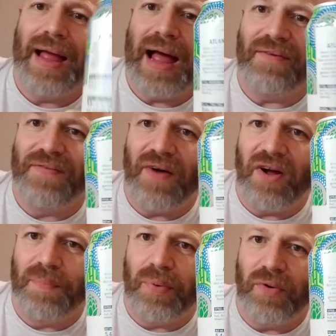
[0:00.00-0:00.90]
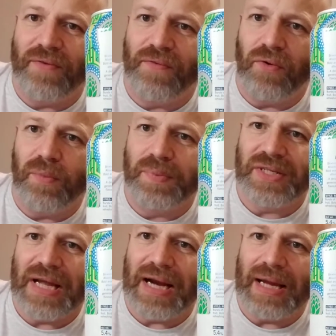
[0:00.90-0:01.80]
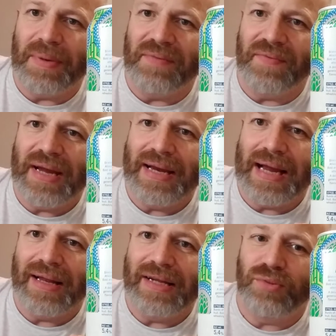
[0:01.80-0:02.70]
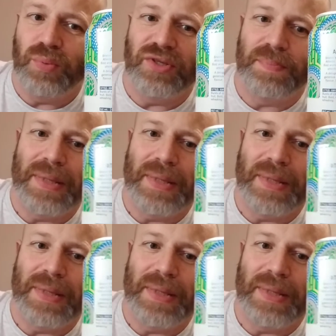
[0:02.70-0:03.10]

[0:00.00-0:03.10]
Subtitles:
at 5.4% ABV. Now, this was